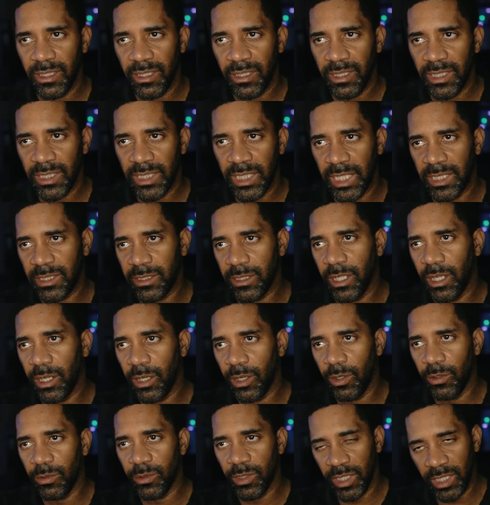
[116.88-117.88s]
that's
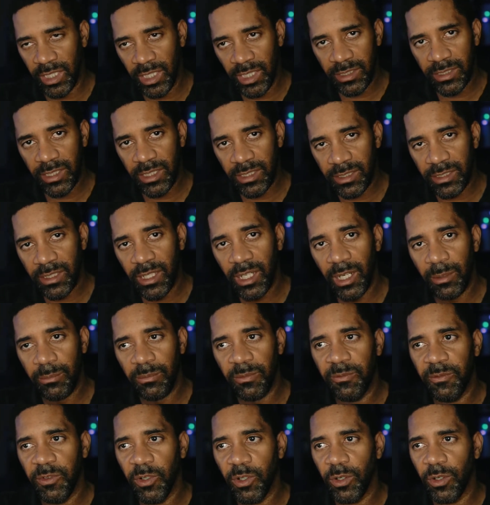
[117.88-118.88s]
called, is this cup
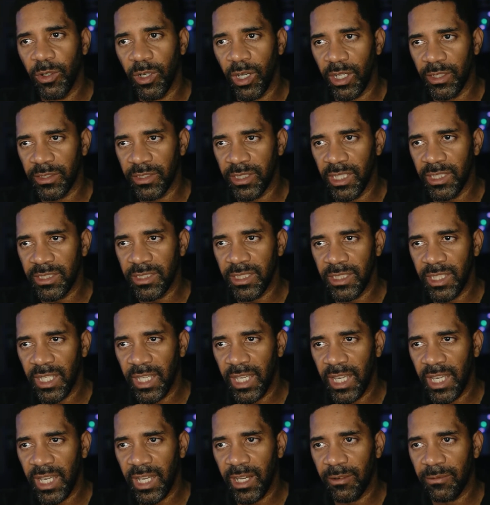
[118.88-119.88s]
full, or does it
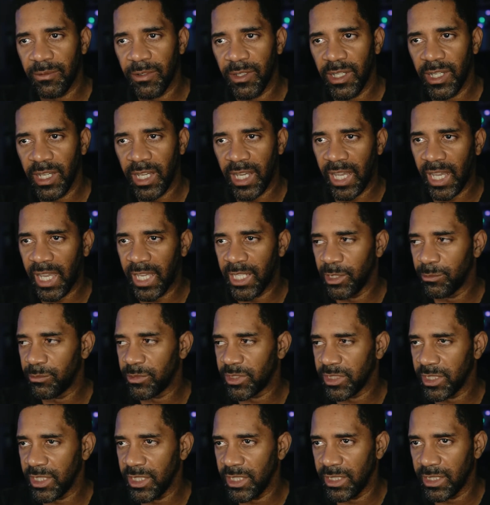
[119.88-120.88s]
have items
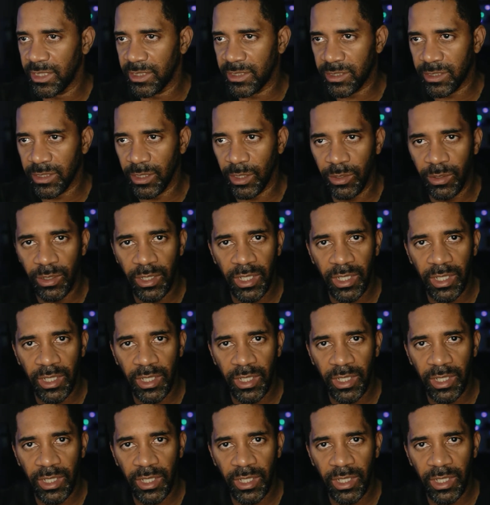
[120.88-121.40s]
in it? So